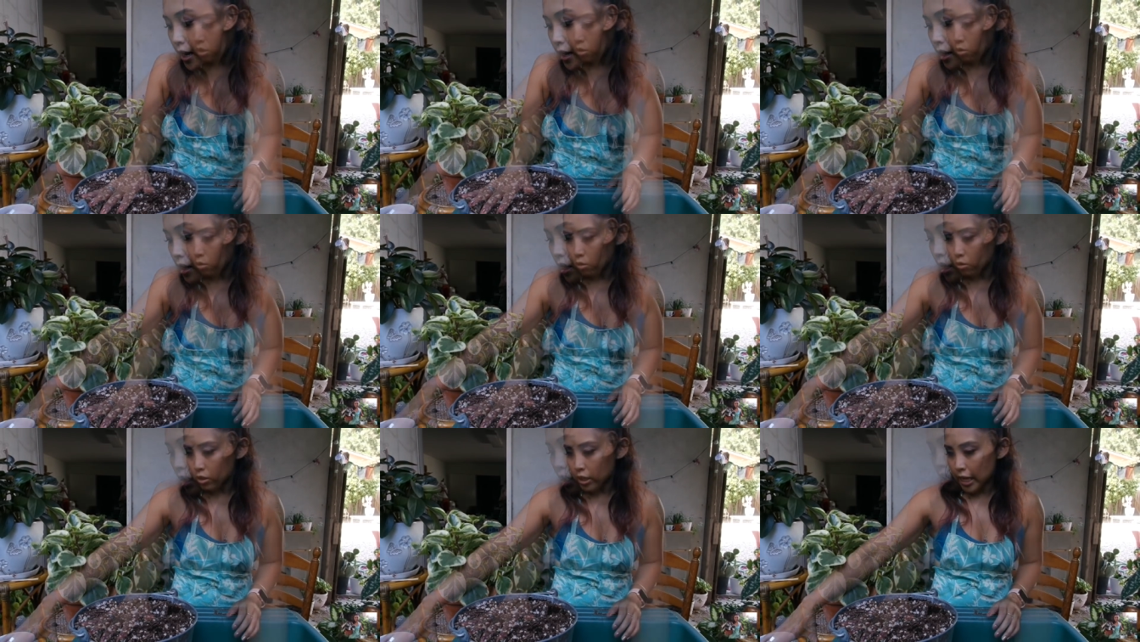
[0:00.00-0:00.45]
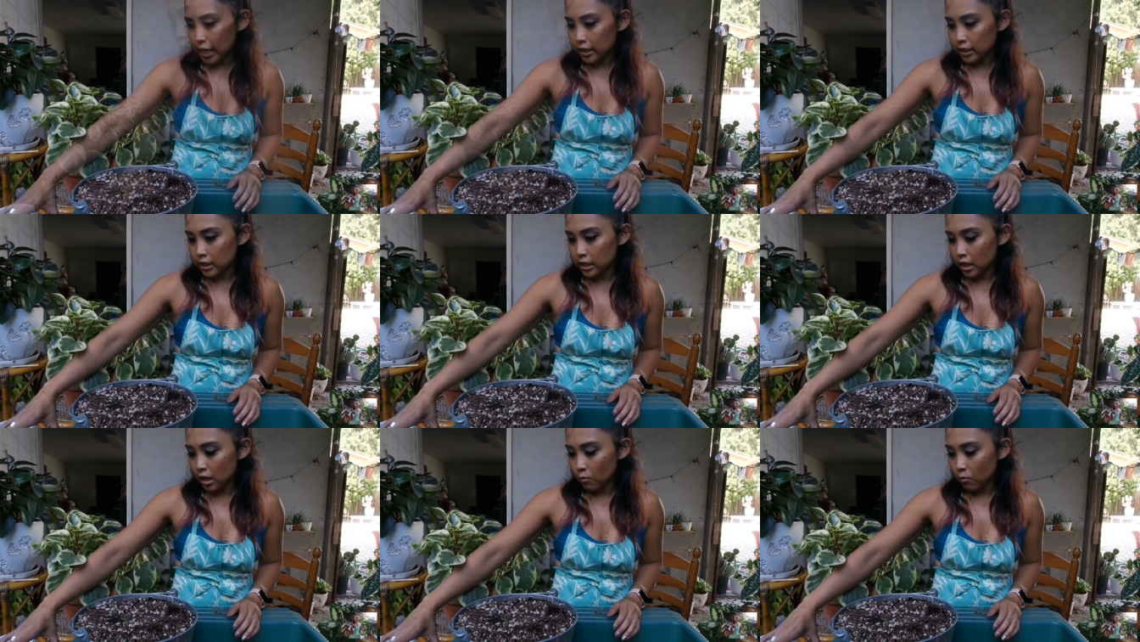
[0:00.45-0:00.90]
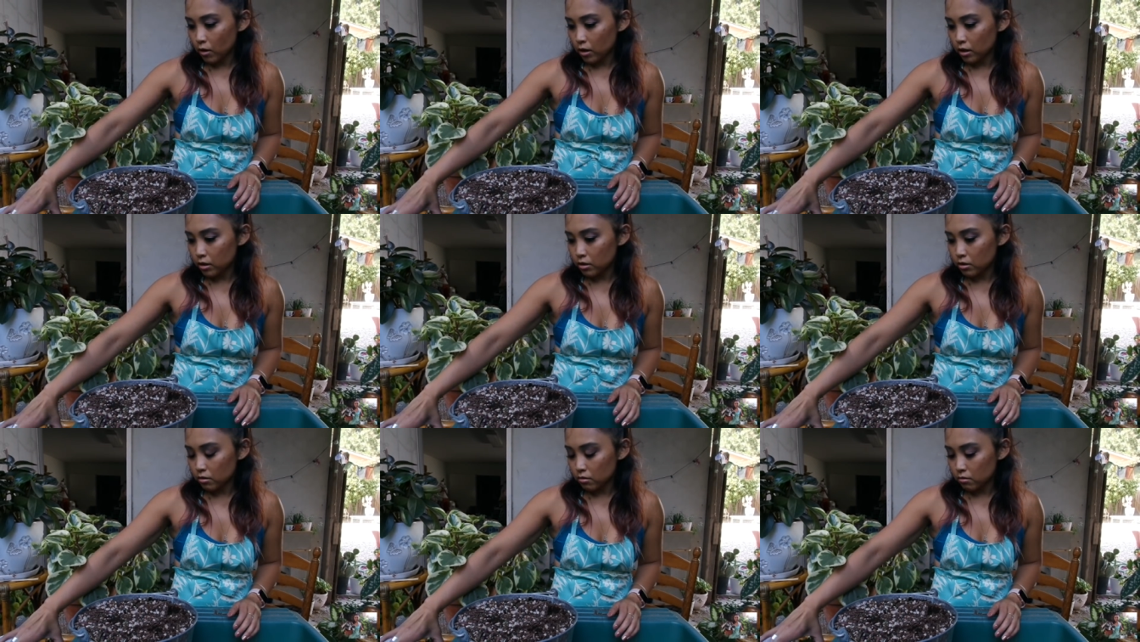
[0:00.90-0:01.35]
So next thing I want
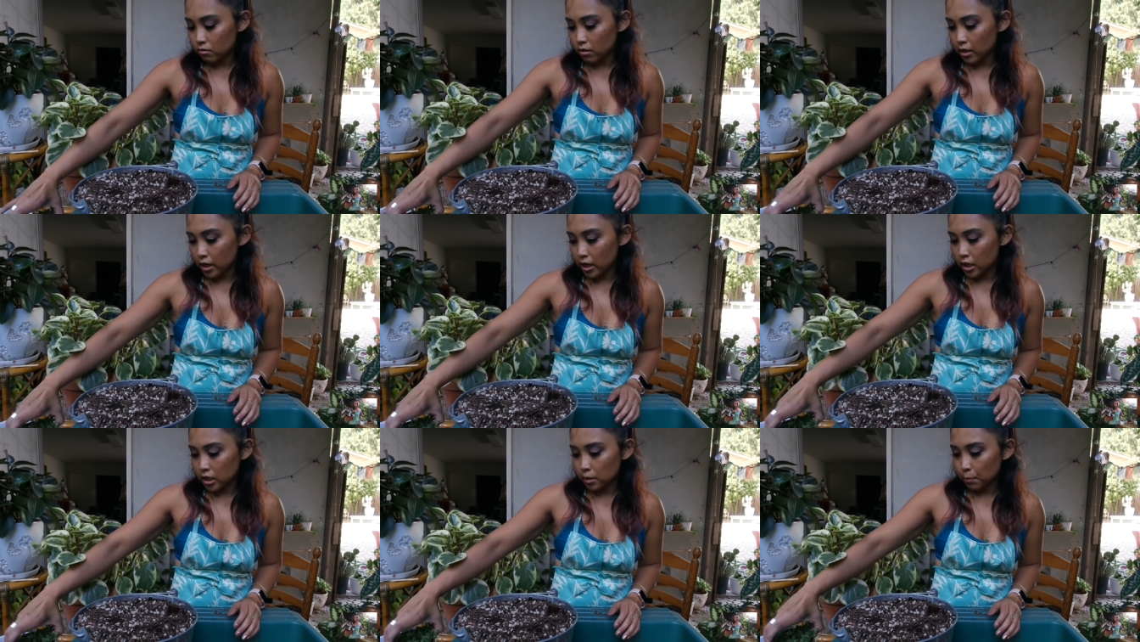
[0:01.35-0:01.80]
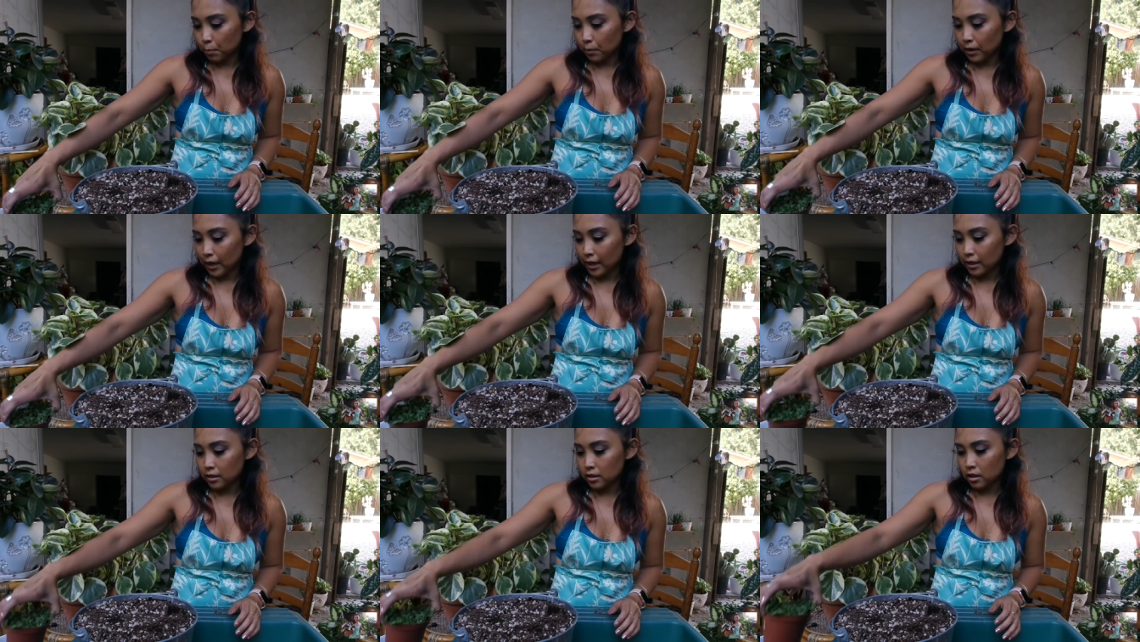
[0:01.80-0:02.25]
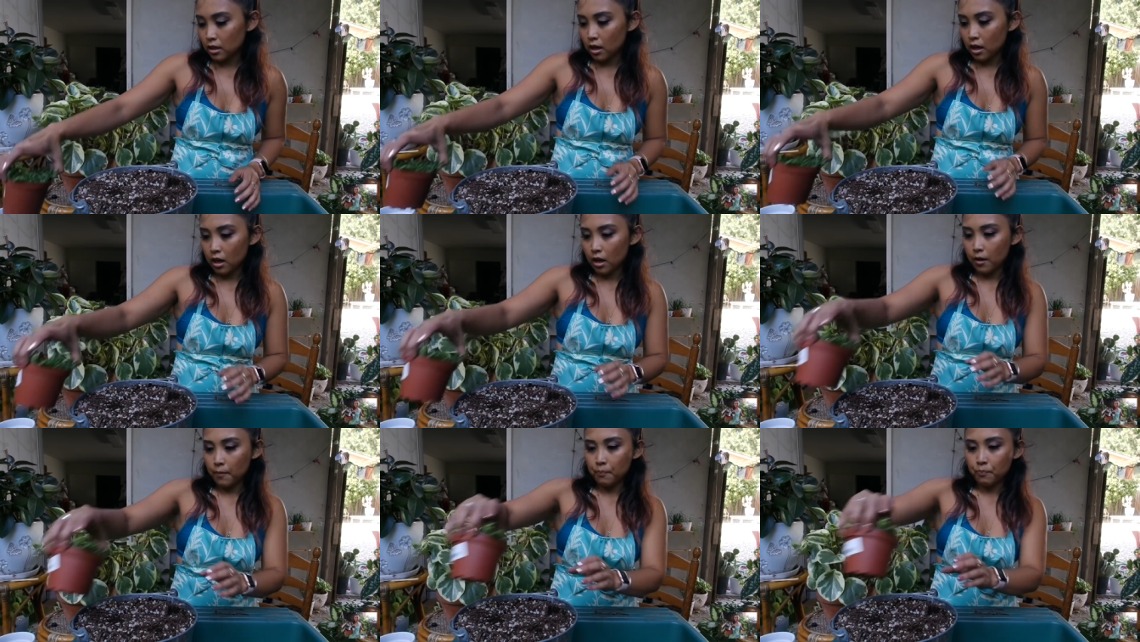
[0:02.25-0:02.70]
to do is plant
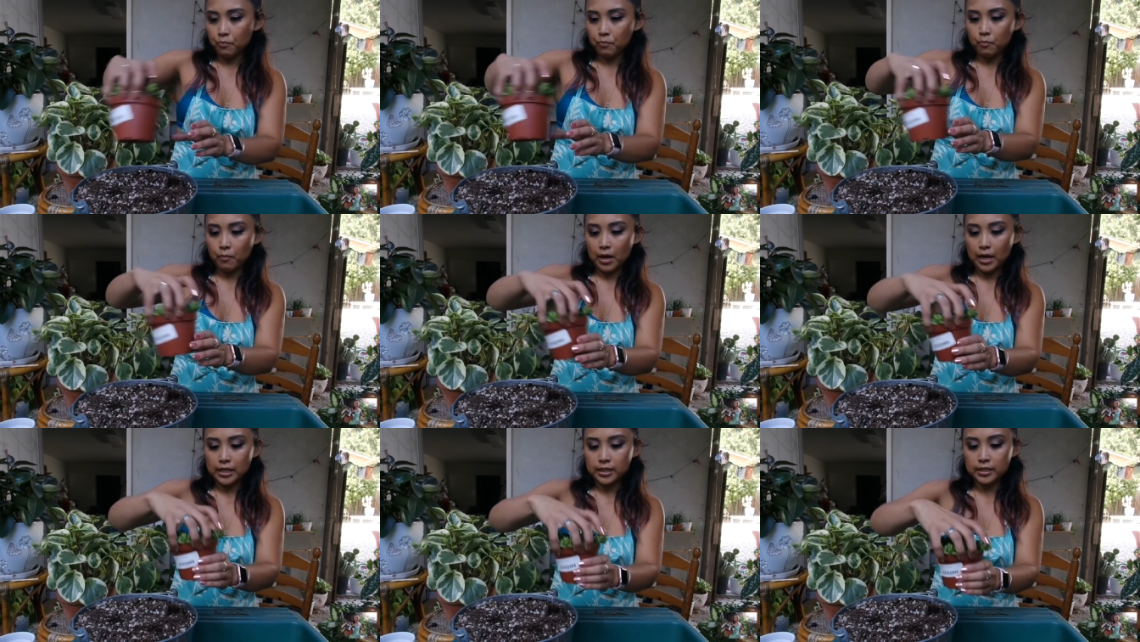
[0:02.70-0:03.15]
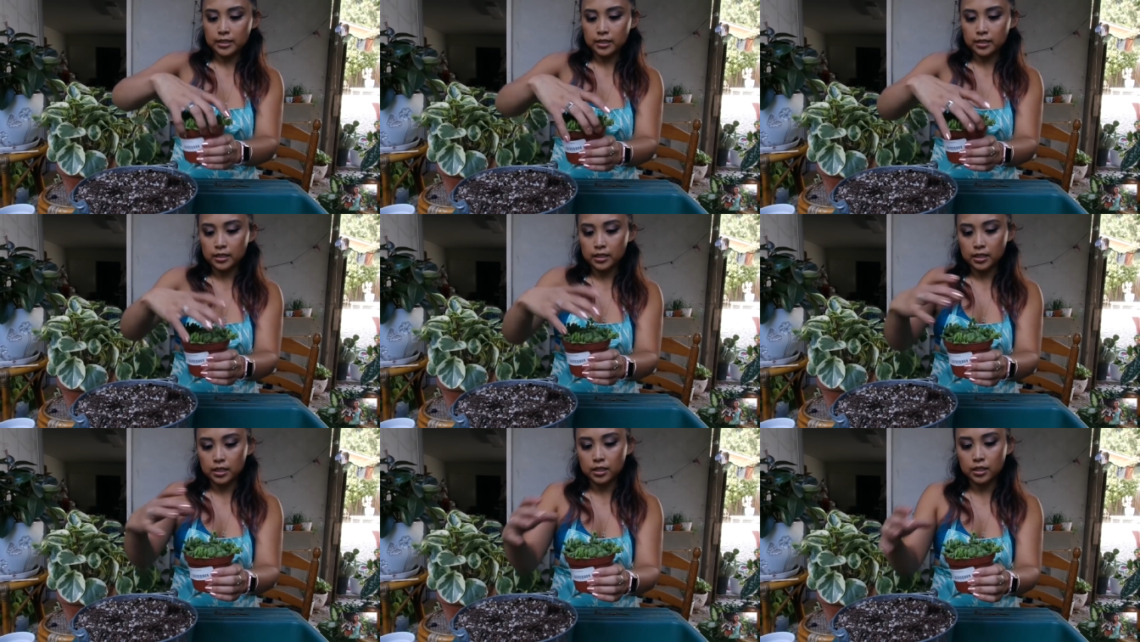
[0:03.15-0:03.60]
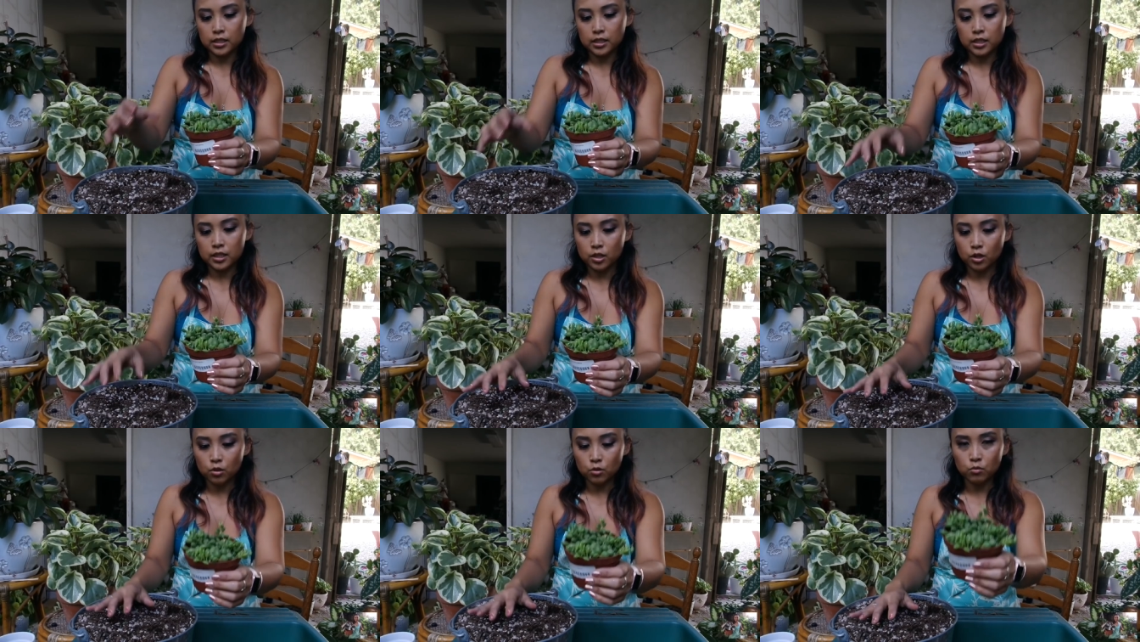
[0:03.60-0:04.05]
up my
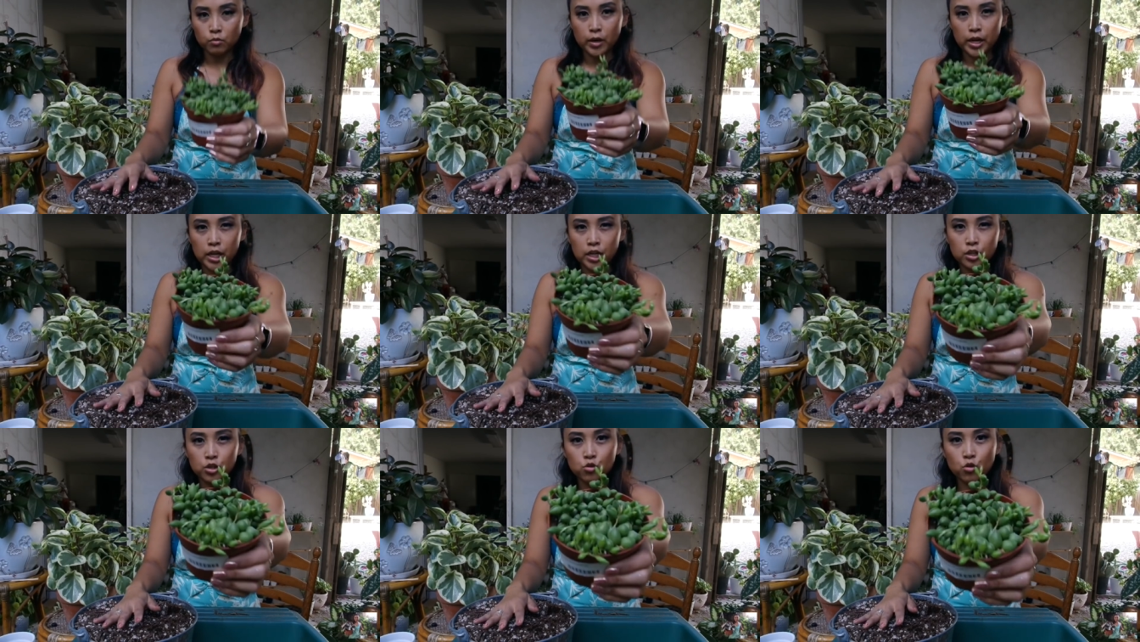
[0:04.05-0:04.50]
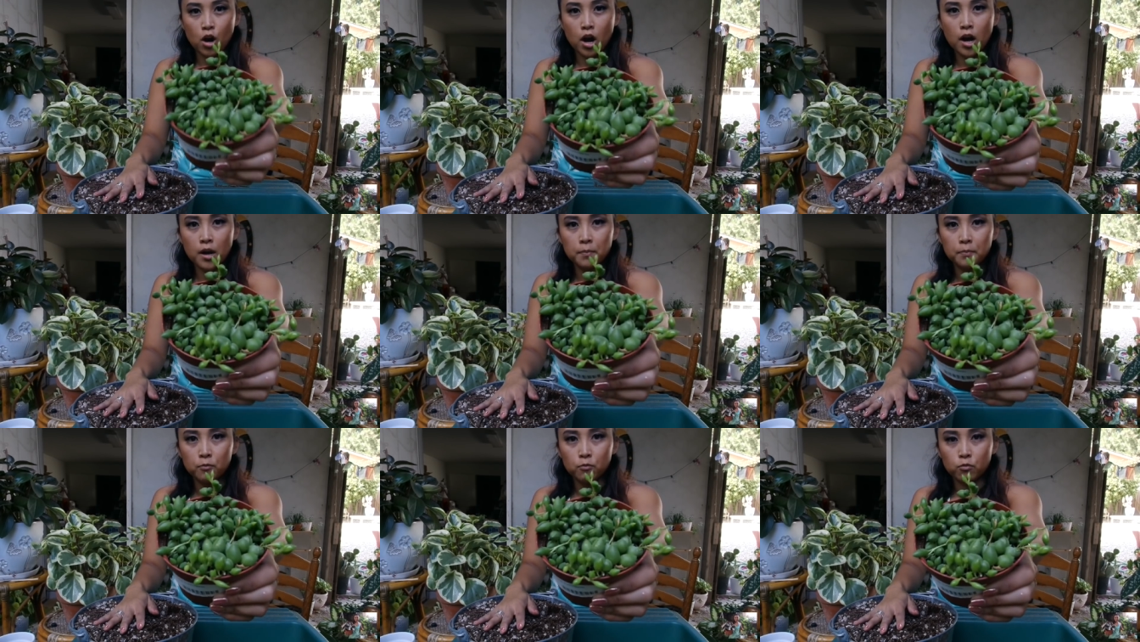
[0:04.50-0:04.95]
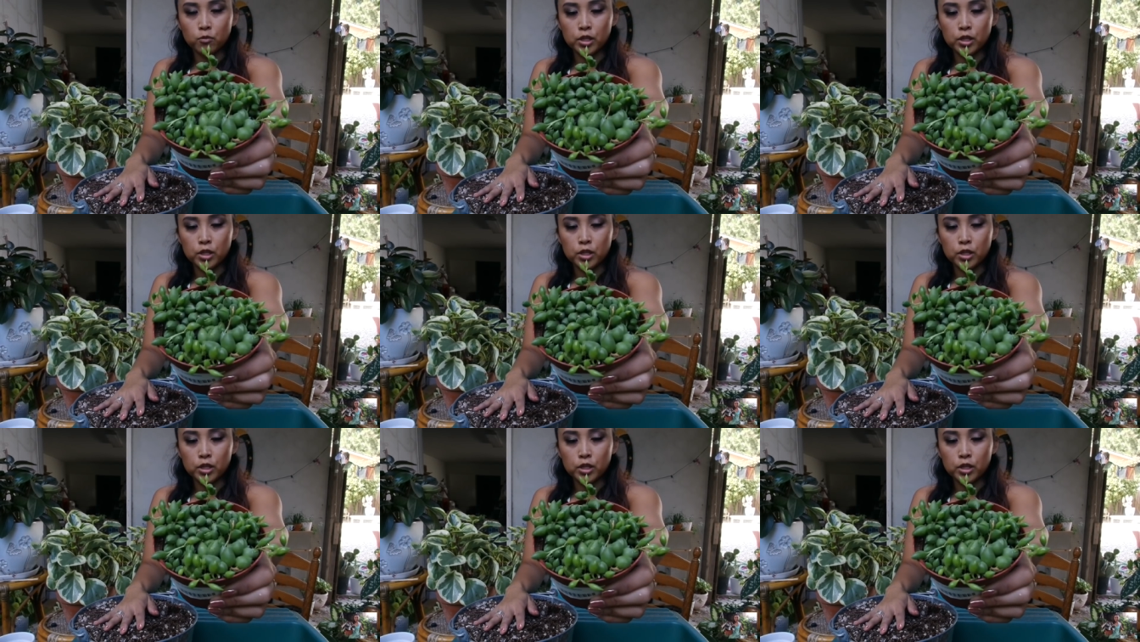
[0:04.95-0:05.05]
Senecio raindrop,